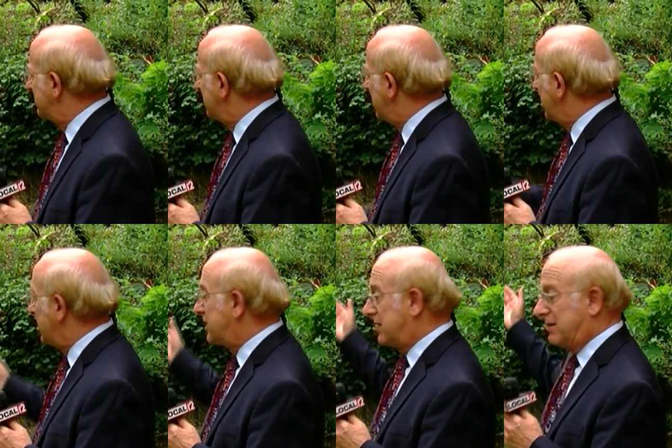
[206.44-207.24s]
you know,
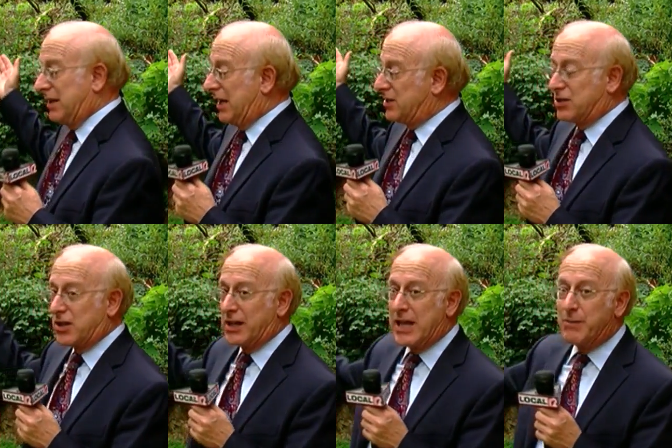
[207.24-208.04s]
it's, it's just
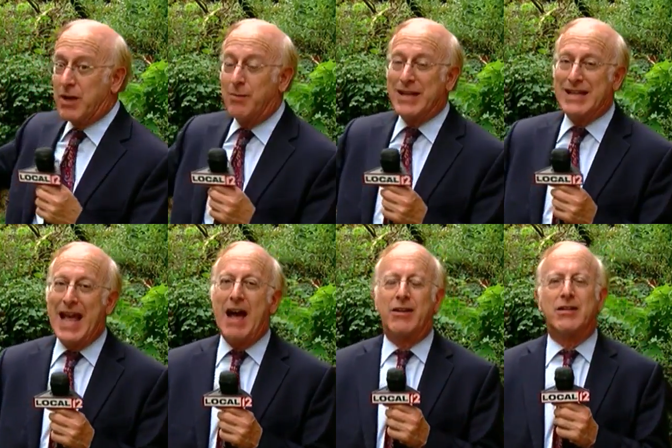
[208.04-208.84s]
going to keep coming
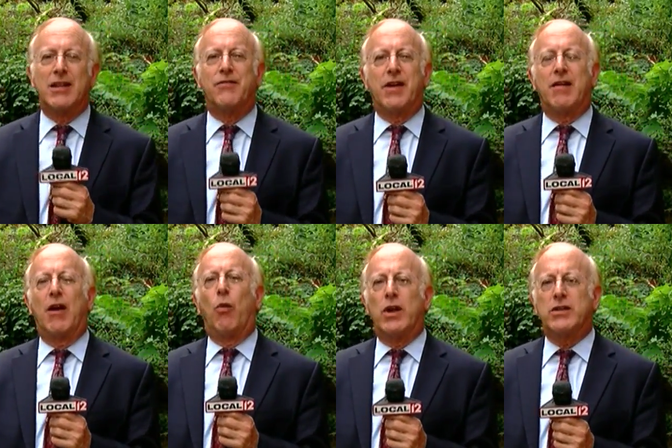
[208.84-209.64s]
down until they figure
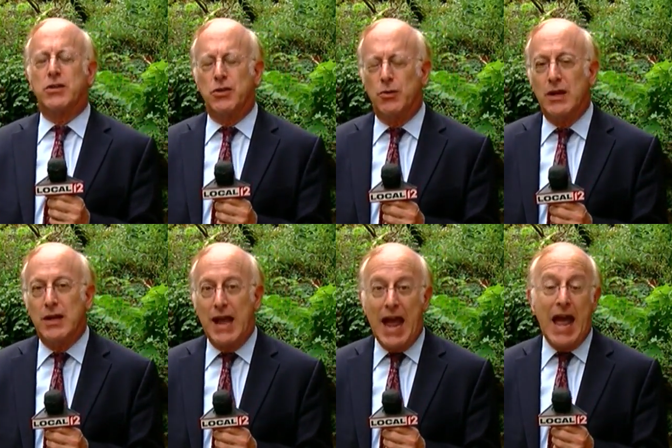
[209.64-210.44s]
out what to do
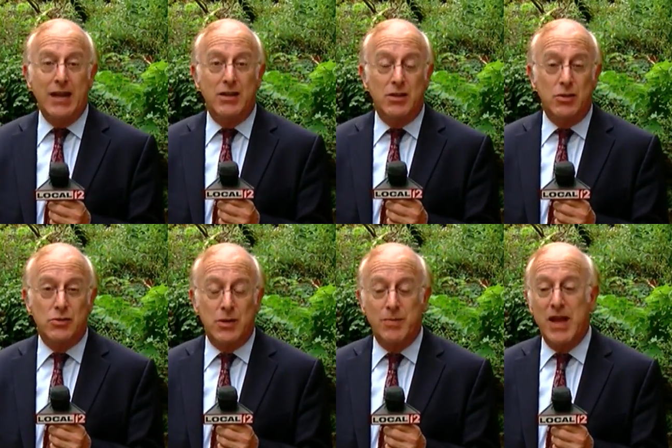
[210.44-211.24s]
and who's
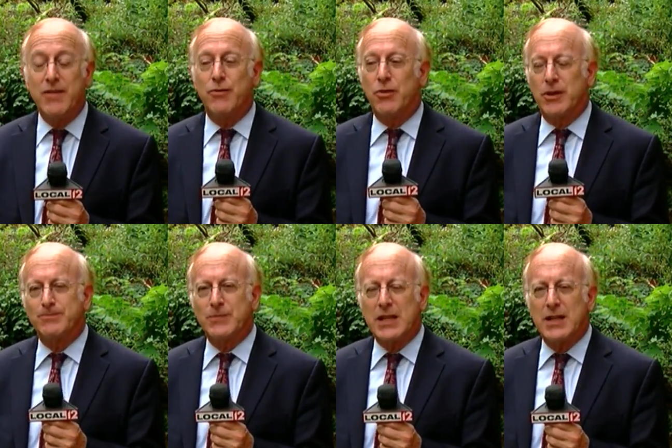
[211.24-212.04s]
going to pay for it.
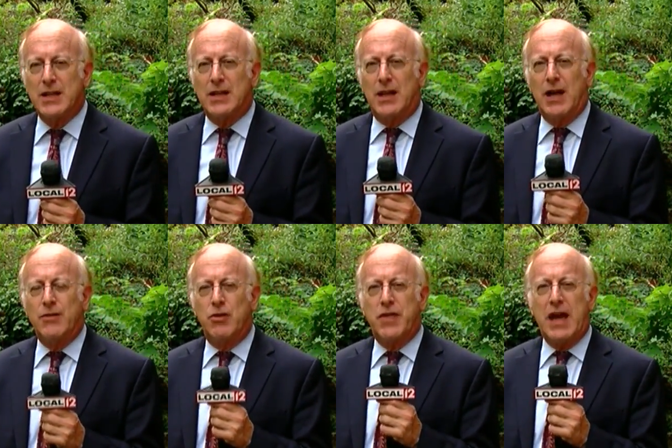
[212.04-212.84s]
Live in
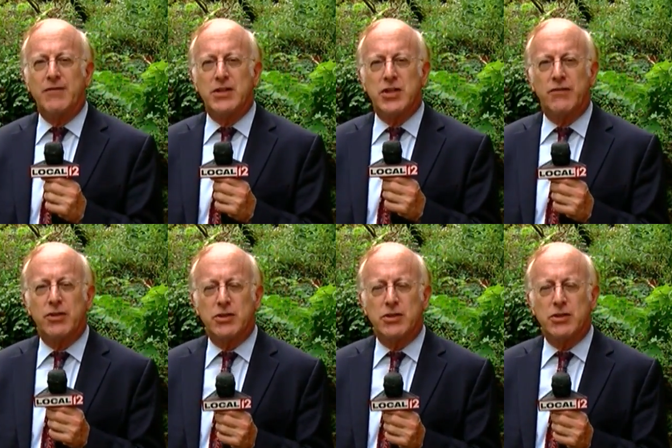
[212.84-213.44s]
North Avondale, Jeff Hirsch,